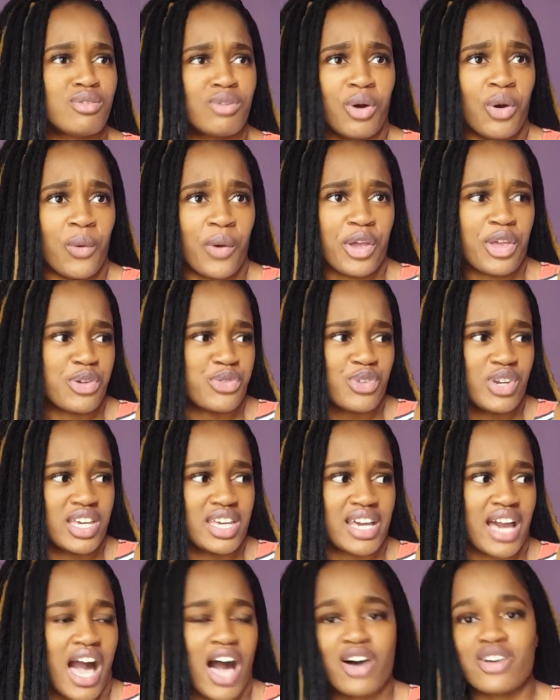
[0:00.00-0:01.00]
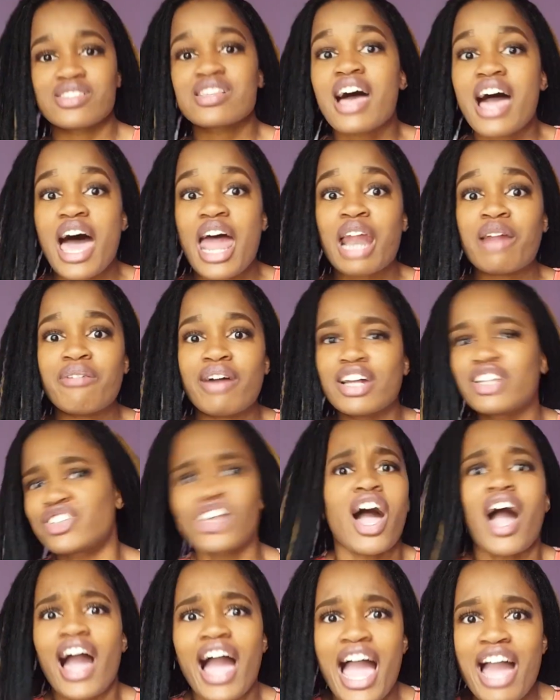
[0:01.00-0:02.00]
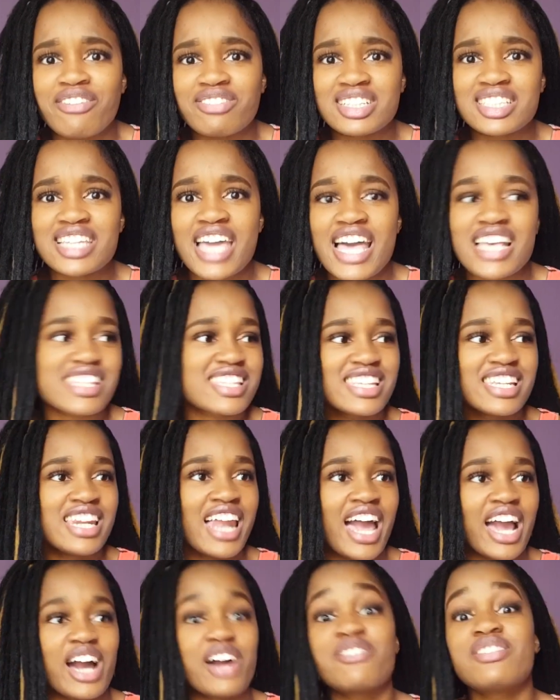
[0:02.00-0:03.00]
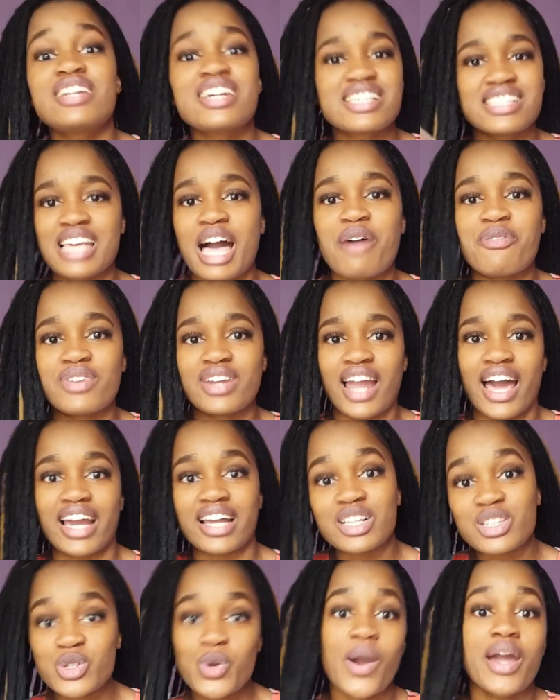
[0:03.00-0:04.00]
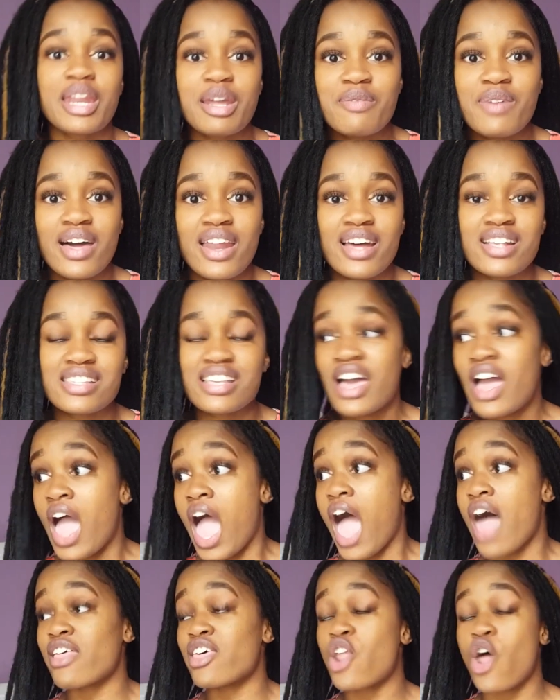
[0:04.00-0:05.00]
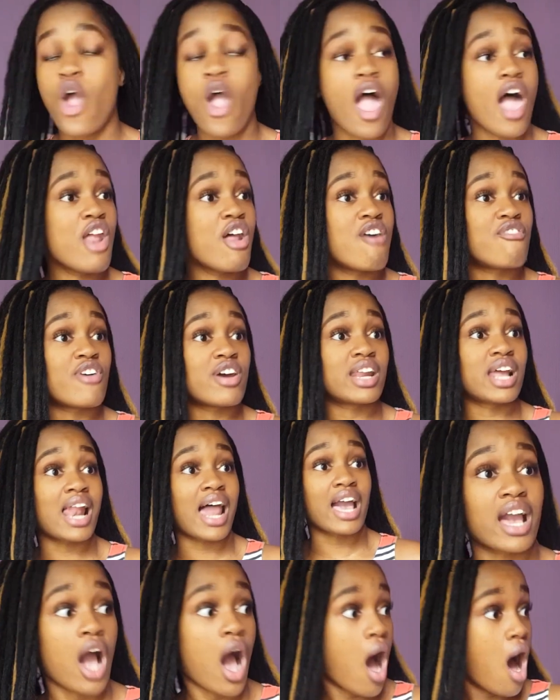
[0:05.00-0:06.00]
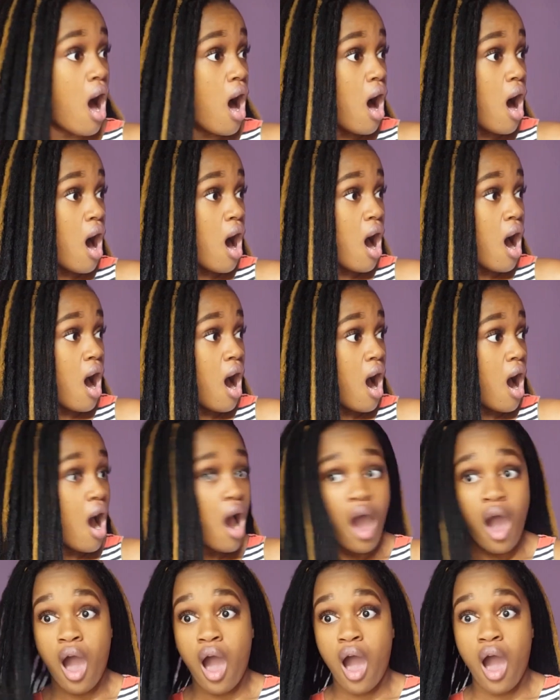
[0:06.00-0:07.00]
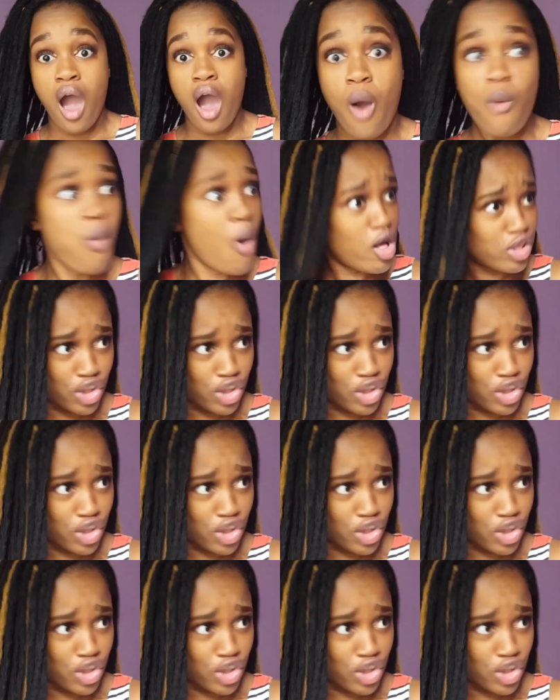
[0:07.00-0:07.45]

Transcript: know, why are you freaking out? And I'm like, I have a test and like I have an exam in like 20 minutes. And then her and her friend are like, well,